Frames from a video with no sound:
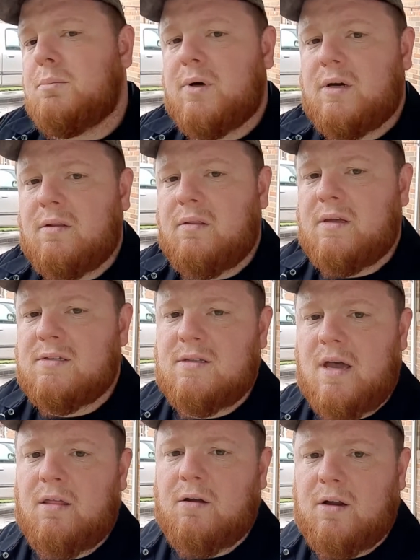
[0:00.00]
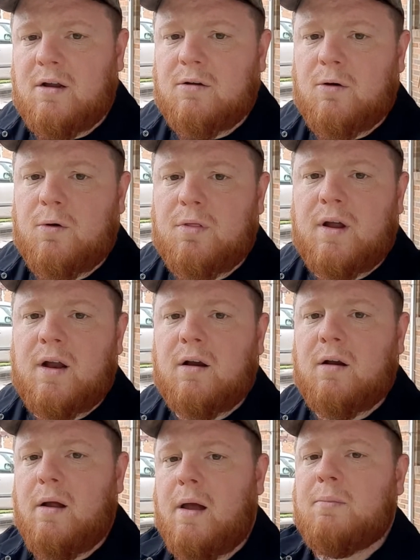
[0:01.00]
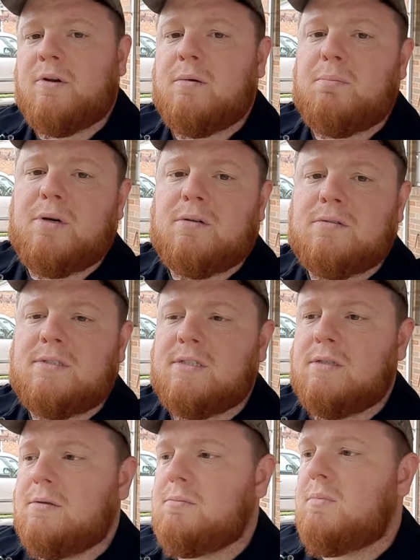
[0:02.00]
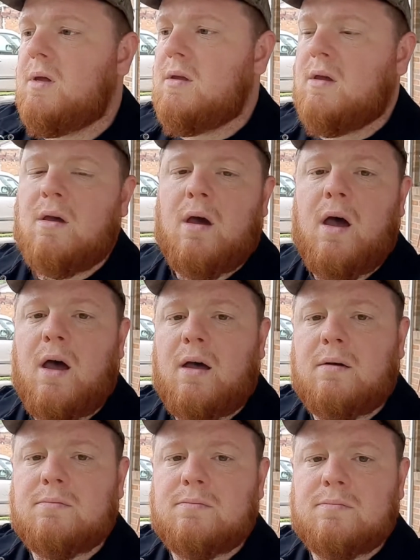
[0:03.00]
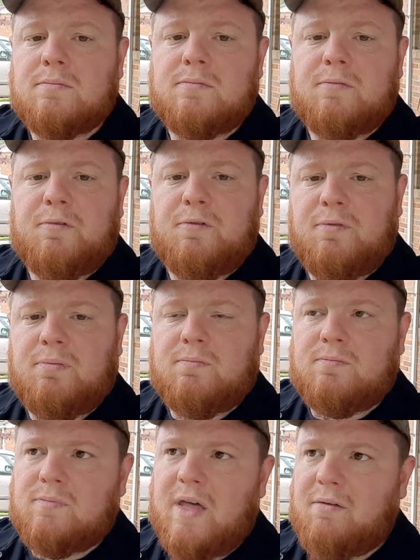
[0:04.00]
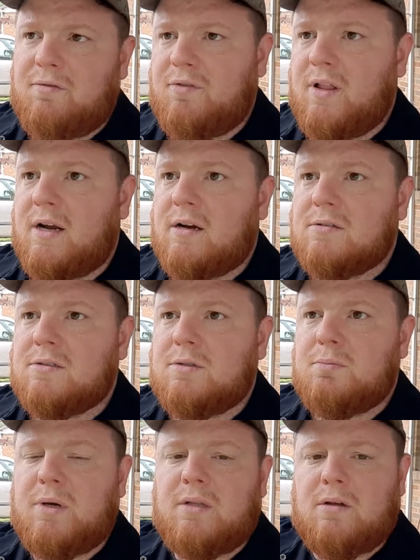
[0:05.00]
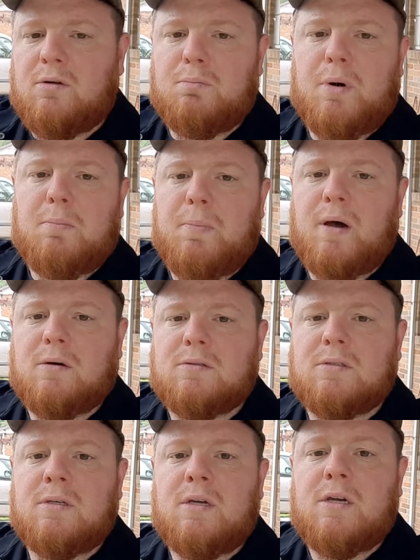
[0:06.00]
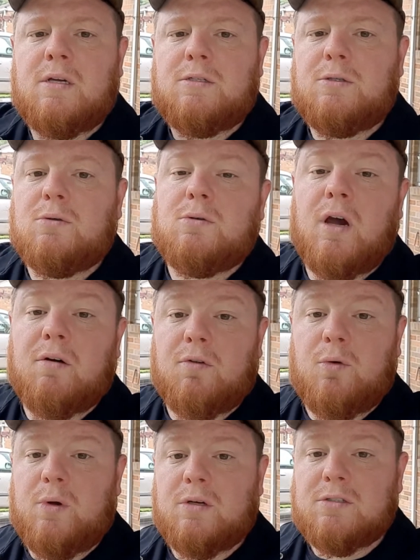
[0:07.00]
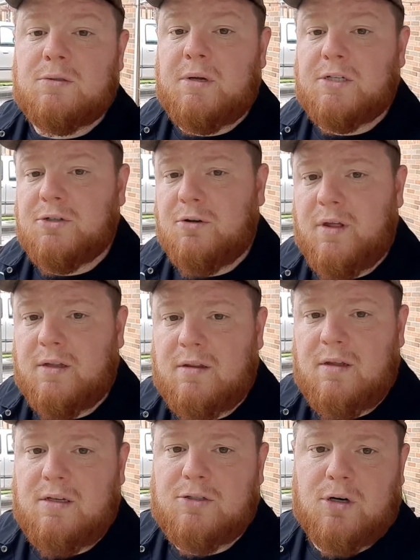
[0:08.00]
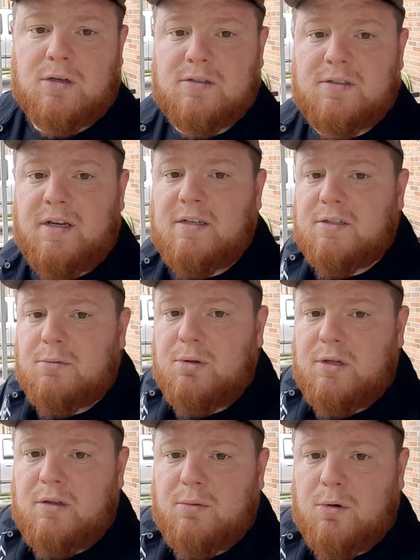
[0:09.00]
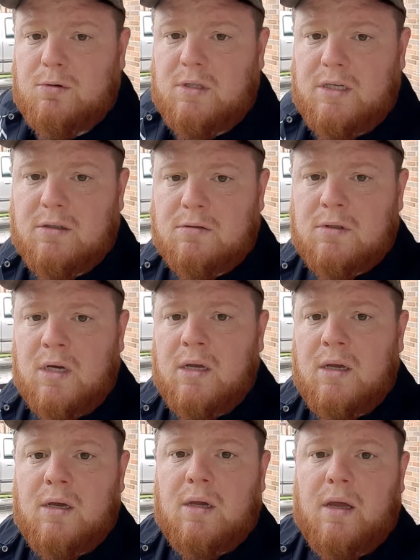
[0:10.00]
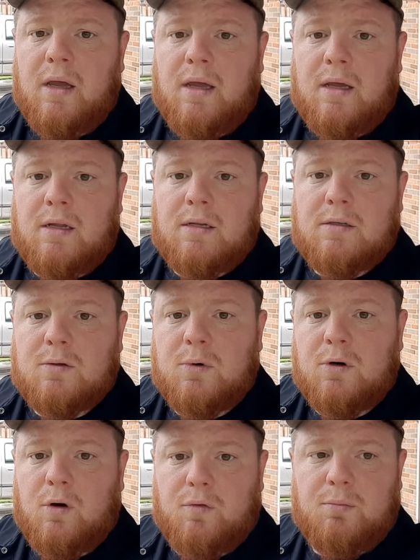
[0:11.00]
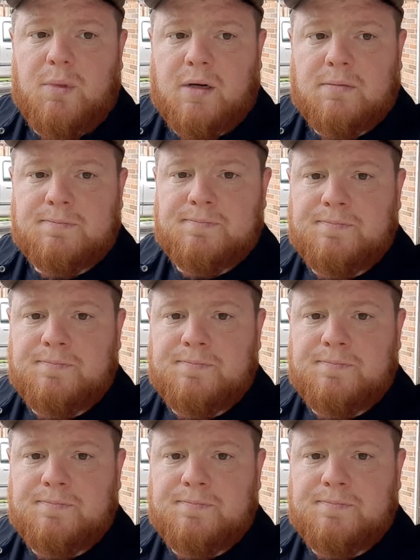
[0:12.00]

But that's neither here nor there. I'm going to build some, not flares, but little bump outs to cover the wheels to make sure that the truck stays completely road legal, and we'll go from there.